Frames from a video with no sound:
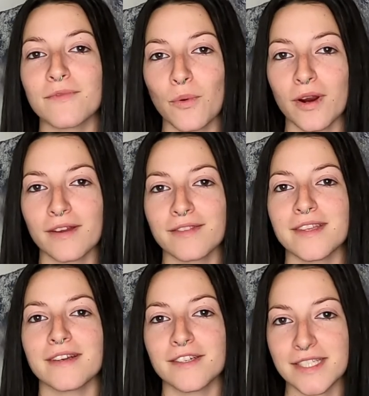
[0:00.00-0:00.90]
for
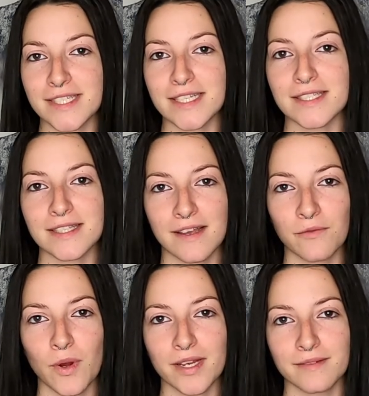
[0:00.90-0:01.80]
their deceased
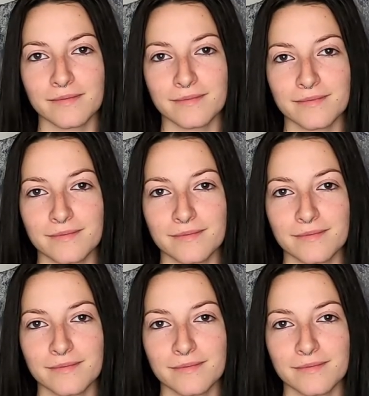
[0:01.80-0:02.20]
loved one.